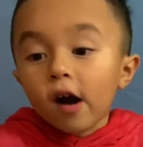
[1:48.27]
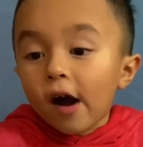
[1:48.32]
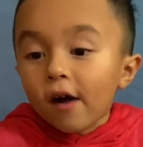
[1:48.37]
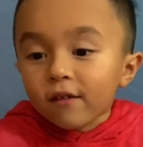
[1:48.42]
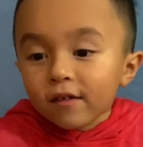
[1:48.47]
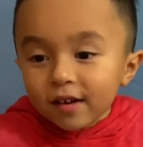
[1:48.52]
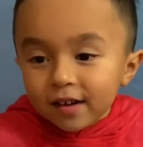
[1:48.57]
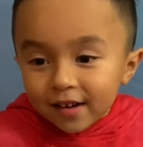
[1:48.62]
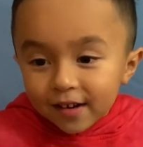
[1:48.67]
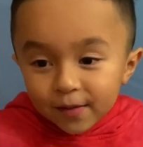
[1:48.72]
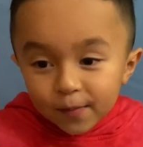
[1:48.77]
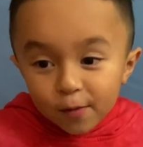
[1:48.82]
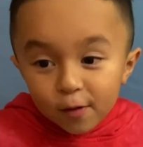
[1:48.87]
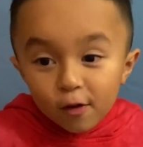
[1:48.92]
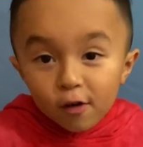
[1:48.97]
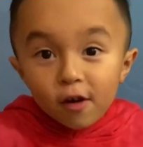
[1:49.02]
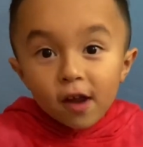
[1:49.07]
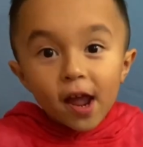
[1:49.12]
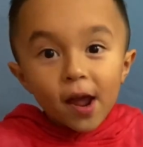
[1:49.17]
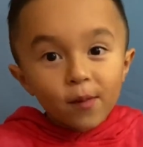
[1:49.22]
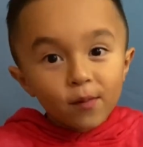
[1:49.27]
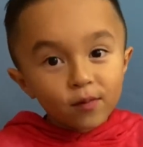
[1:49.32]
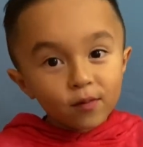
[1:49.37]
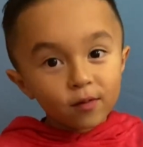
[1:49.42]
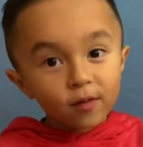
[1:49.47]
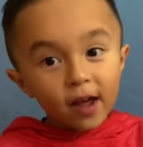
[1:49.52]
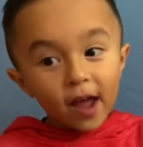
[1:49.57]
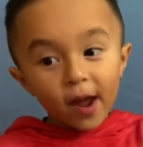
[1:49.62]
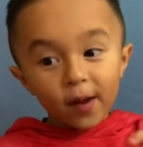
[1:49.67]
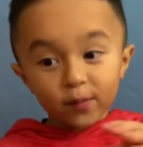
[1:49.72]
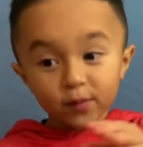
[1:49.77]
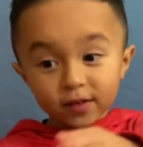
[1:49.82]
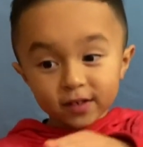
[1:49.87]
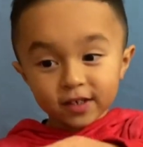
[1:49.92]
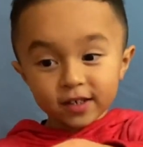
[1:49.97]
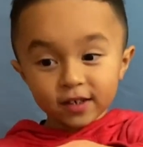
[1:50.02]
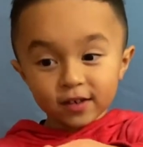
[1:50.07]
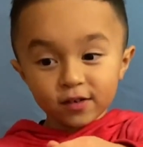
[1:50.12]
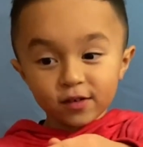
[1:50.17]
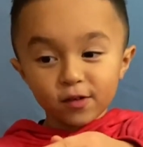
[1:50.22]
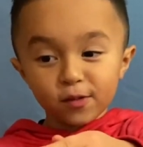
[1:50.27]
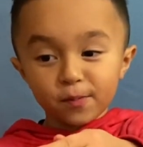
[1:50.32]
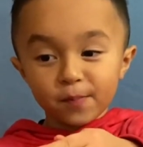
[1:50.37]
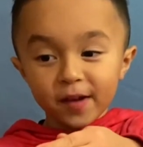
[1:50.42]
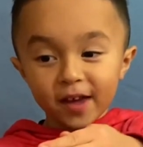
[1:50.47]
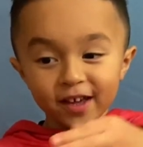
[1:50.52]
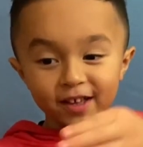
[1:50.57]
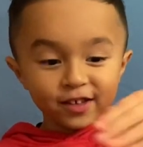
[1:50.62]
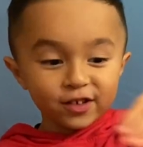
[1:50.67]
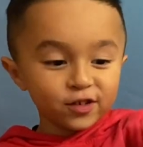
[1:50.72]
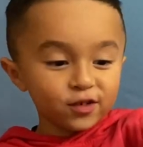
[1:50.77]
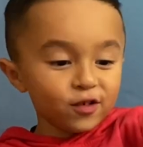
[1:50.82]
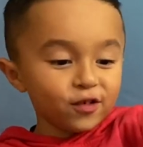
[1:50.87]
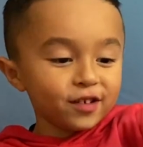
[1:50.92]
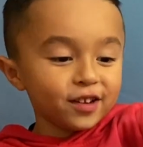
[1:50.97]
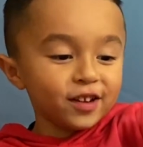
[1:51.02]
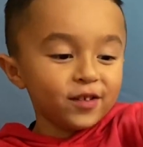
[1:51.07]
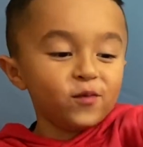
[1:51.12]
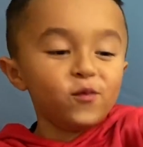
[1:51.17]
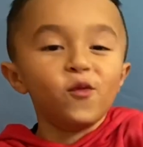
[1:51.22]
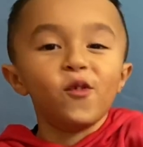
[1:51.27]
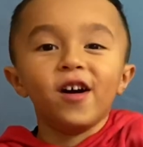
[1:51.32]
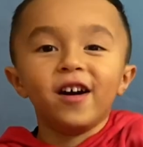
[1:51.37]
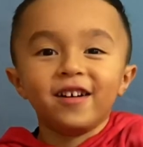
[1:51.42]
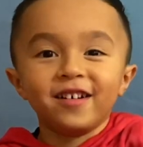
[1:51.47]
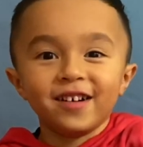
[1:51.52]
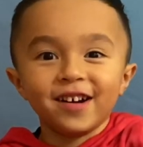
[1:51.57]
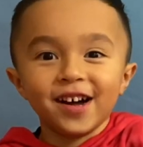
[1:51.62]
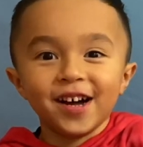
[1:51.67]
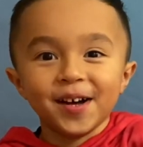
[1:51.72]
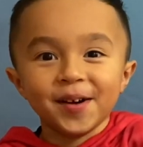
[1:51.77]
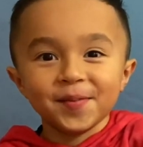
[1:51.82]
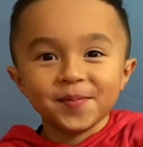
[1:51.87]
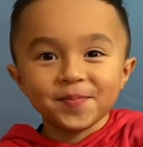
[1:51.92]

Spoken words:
I want to pour every single baking soda in one cup.